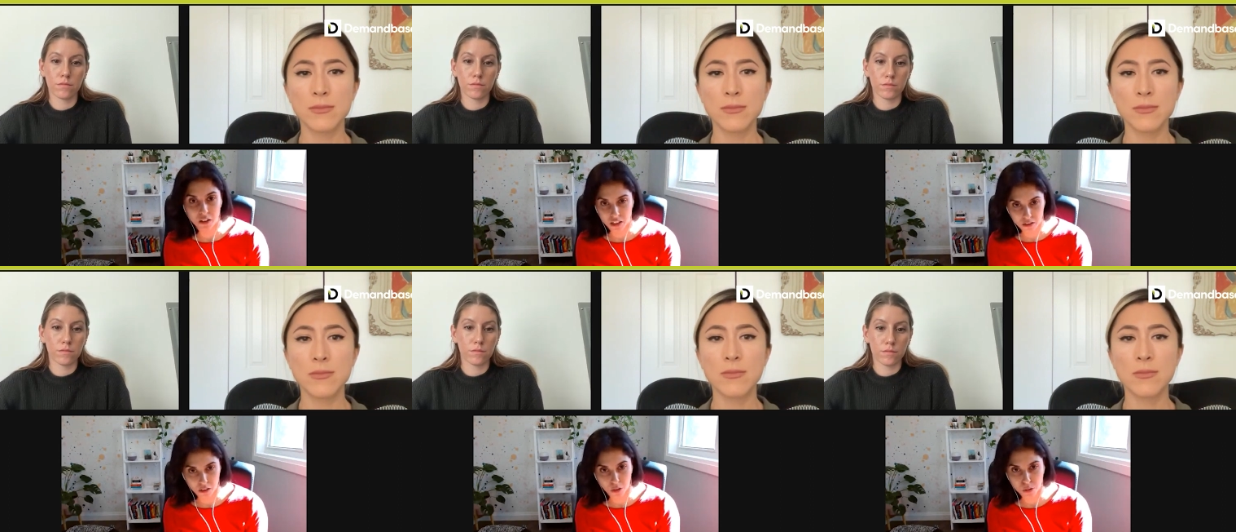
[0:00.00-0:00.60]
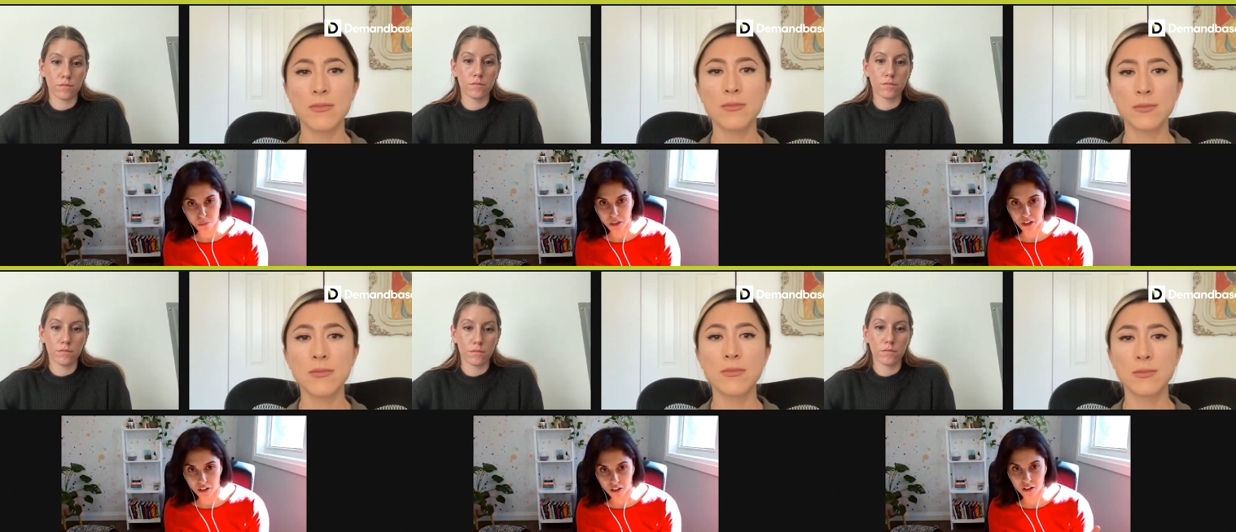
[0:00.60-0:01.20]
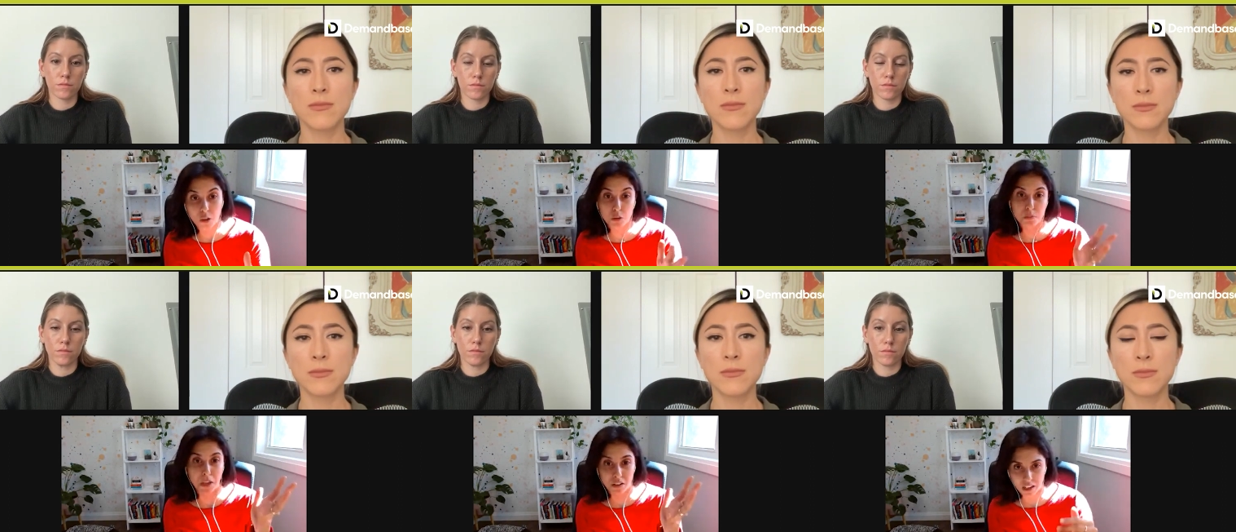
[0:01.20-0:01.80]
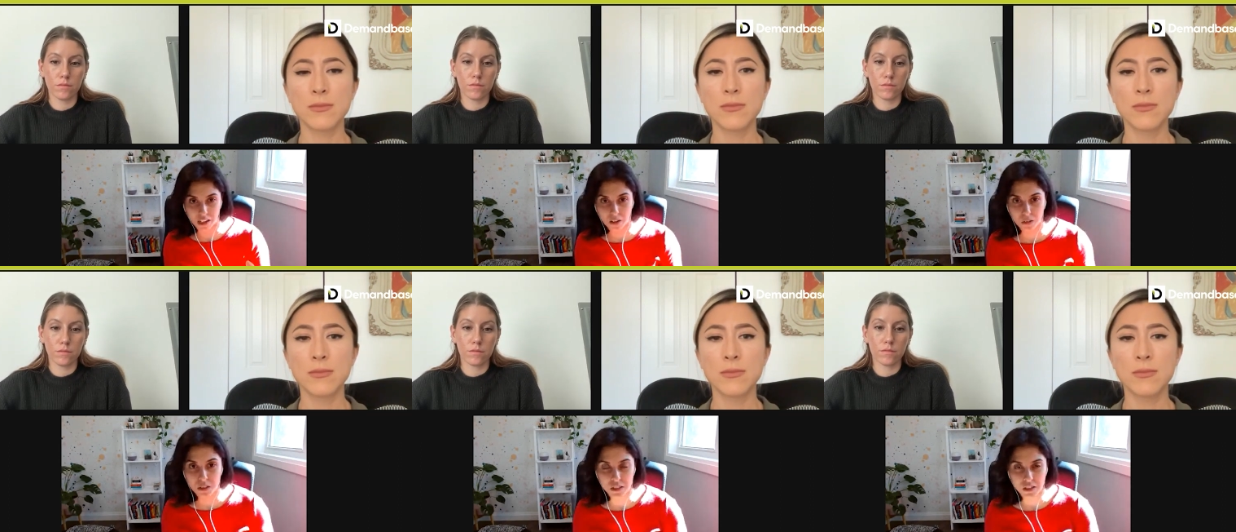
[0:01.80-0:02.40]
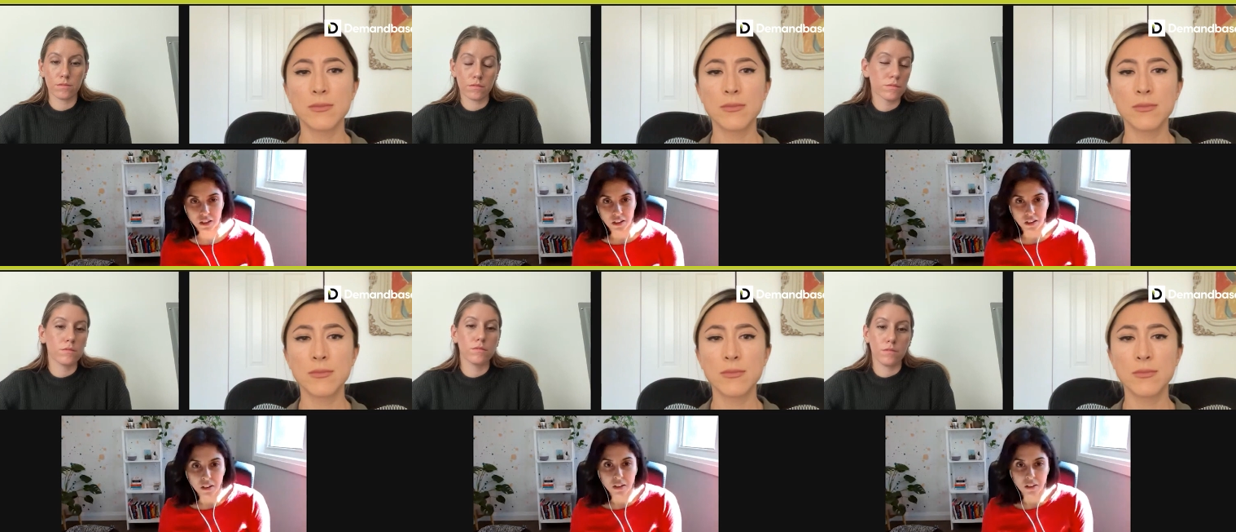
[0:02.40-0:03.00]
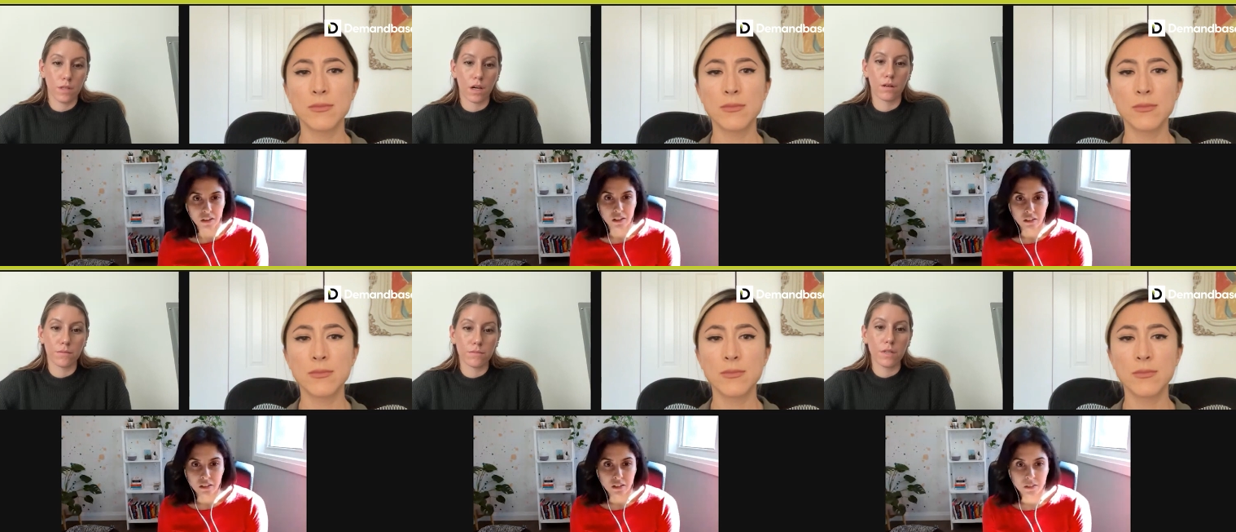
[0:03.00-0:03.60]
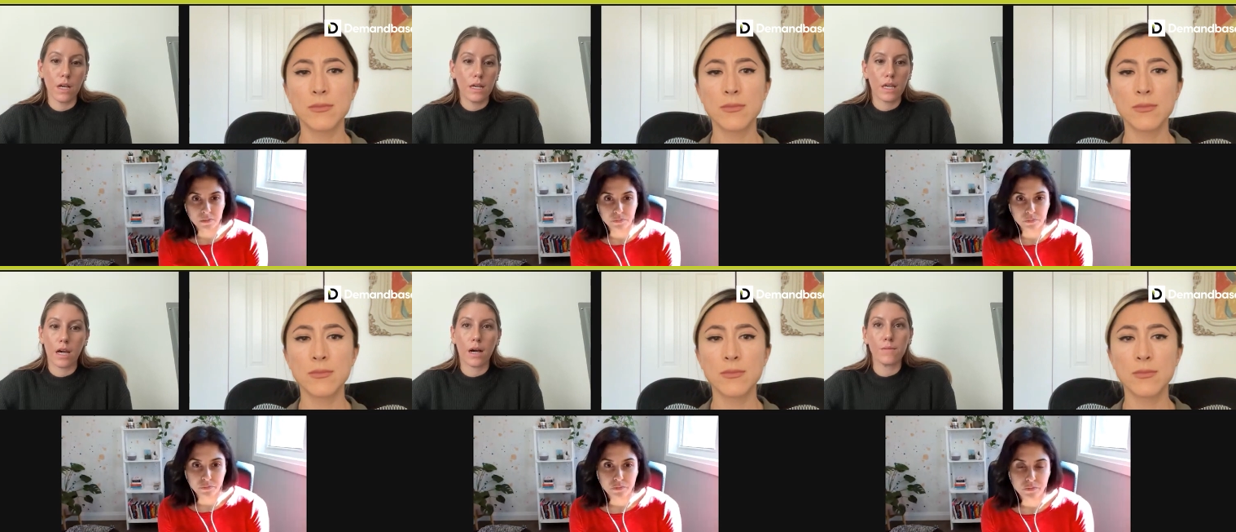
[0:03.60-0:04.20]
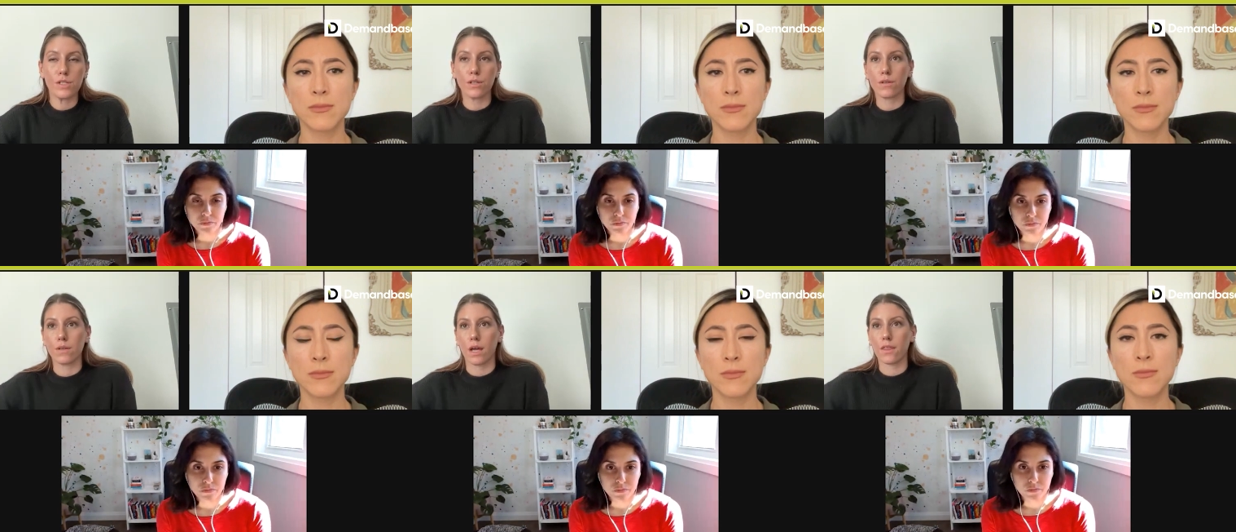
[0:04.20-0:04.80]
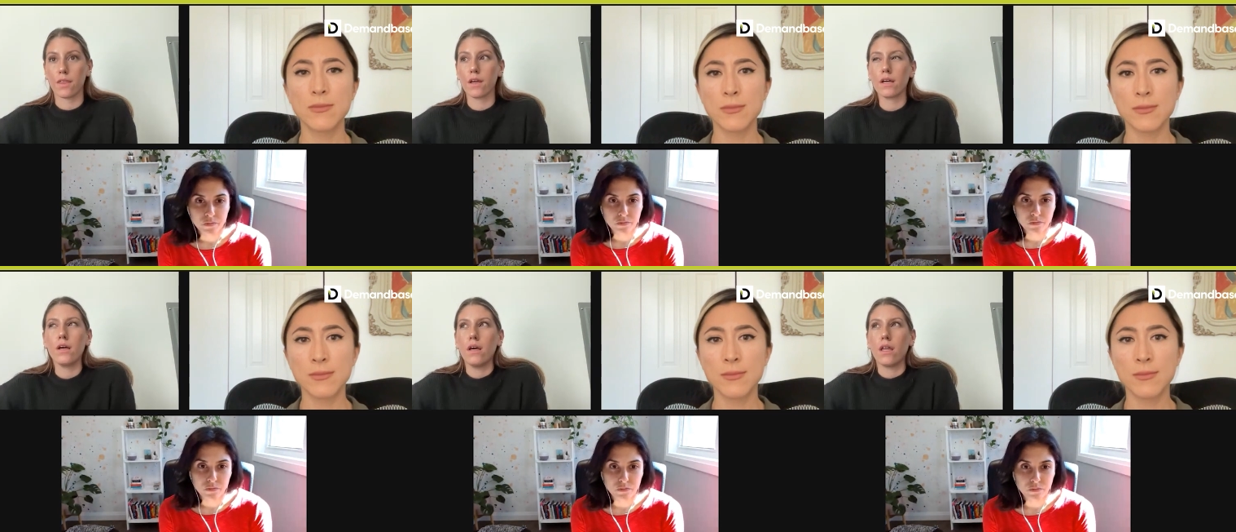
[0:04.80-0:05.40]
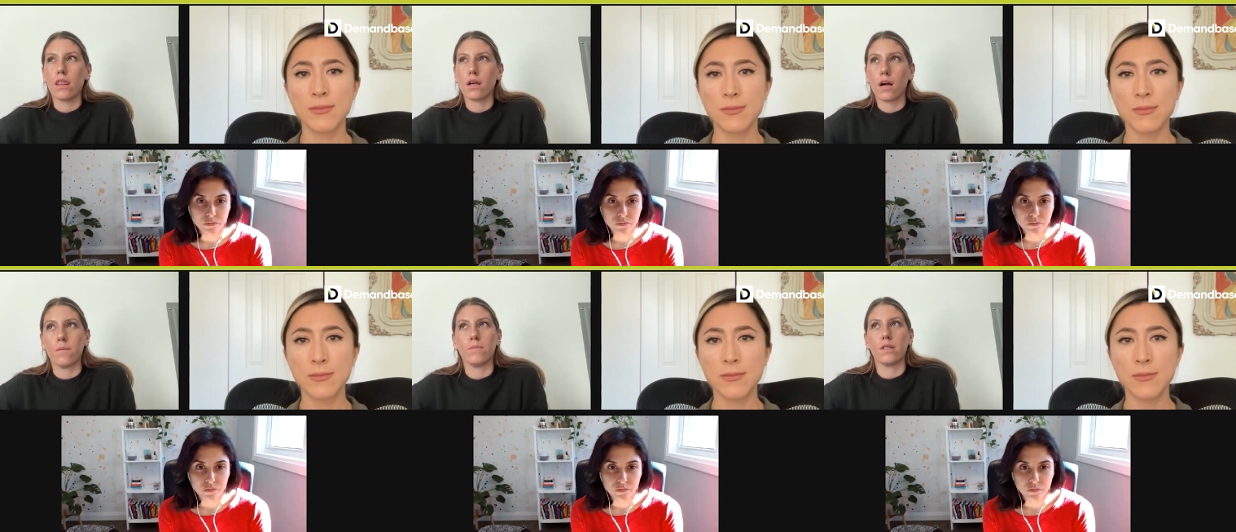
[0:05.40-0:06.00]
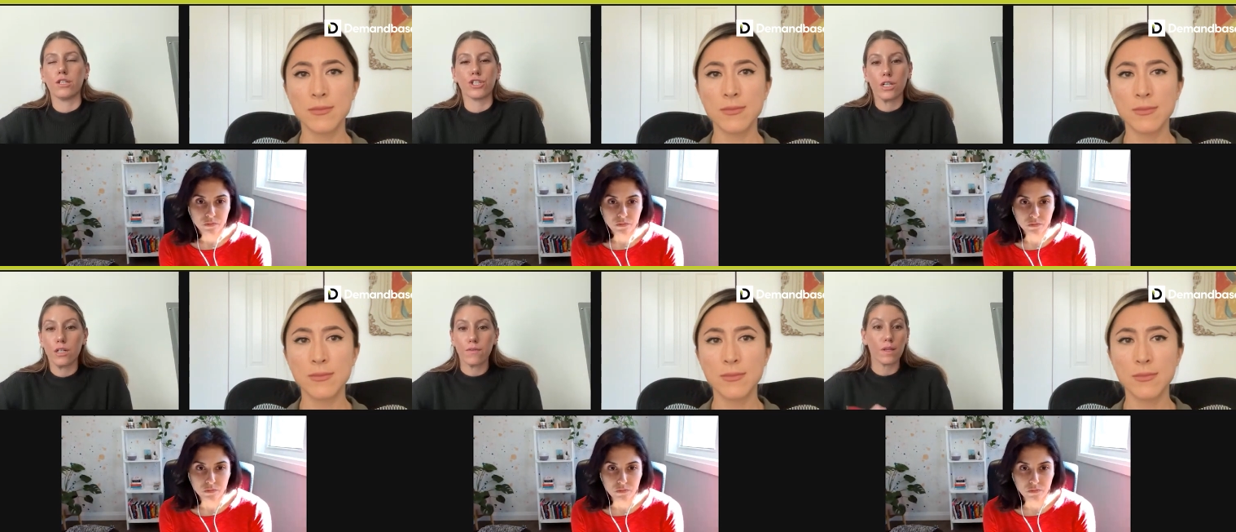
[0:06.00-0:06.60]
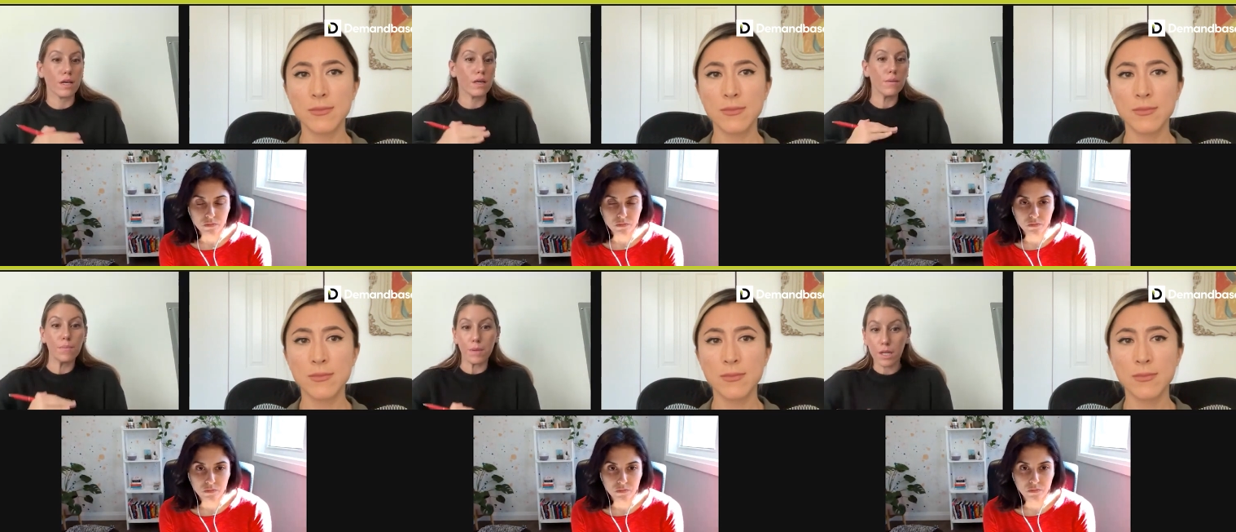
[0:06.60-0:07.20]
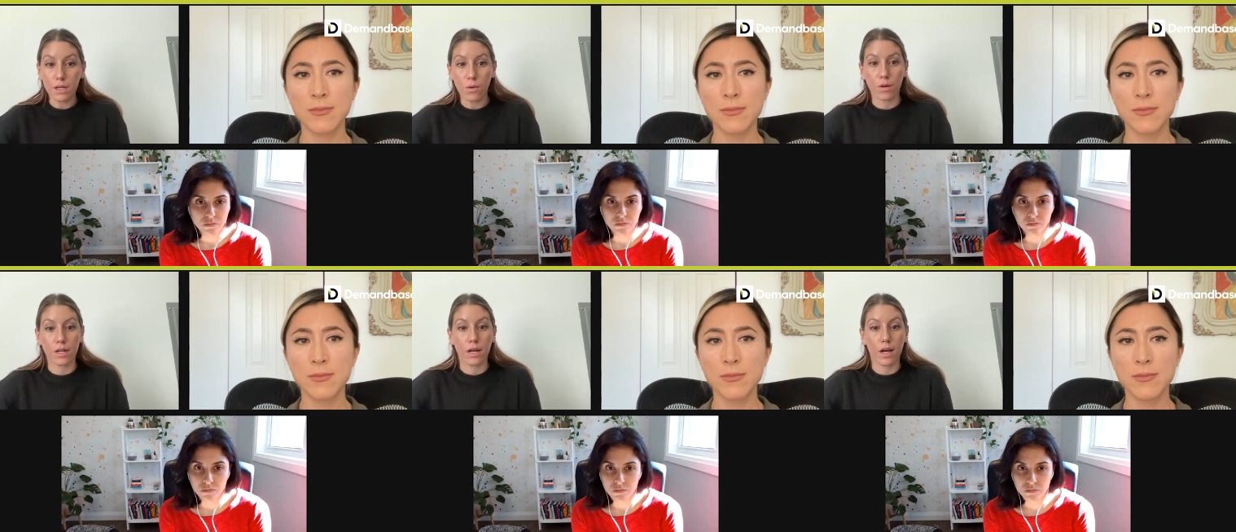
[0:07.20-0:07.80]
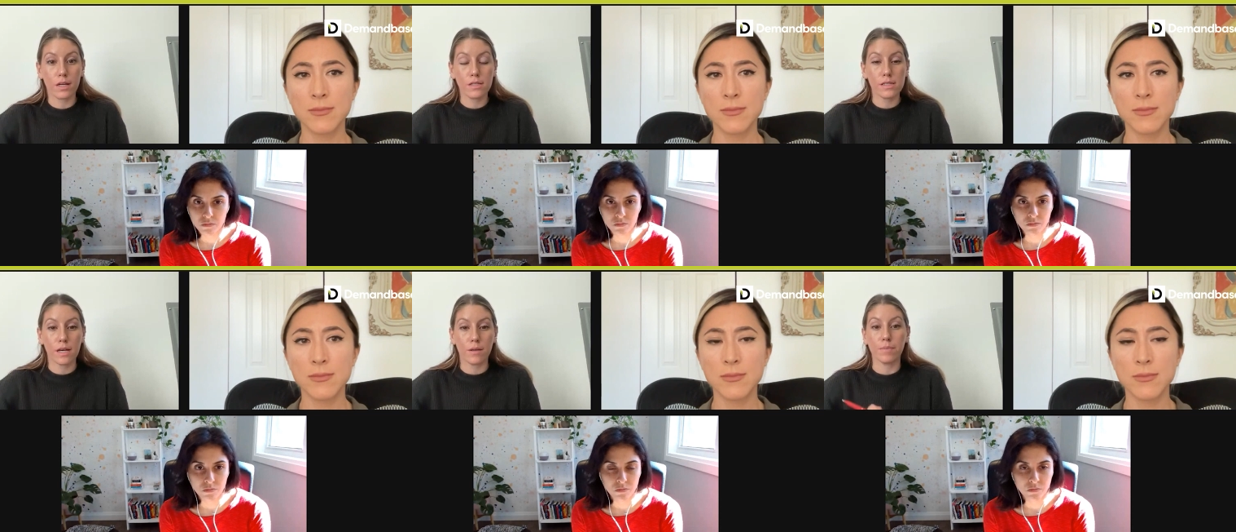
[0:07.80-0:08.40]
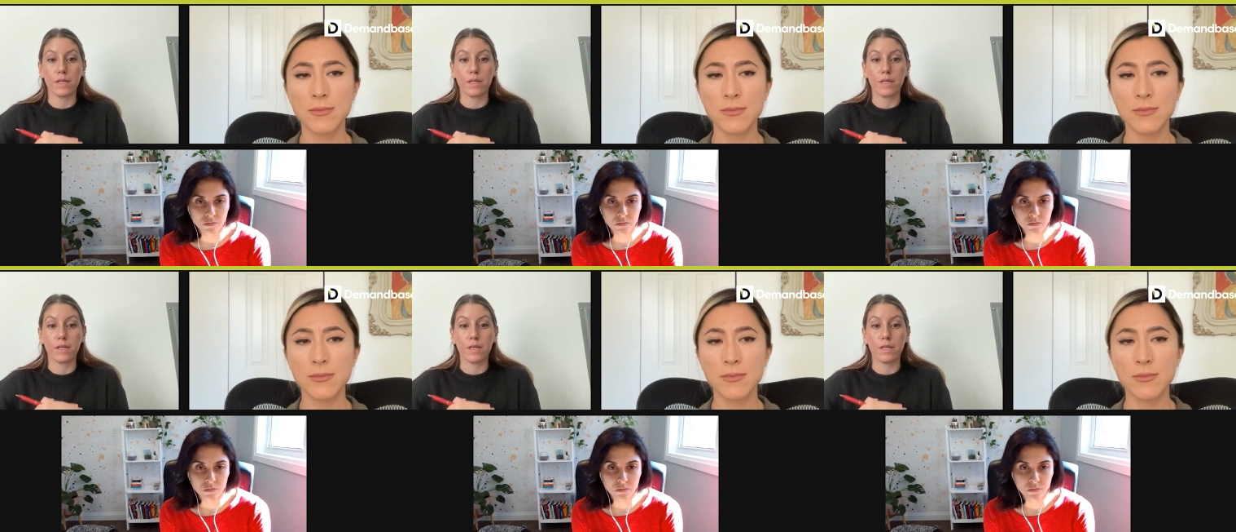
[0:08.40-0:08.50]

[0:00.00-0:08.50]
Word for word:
Speaker 1: deals in those bigger those better accounts yeah
Speaker 2: yeah absolutely i think the combination of like being organized and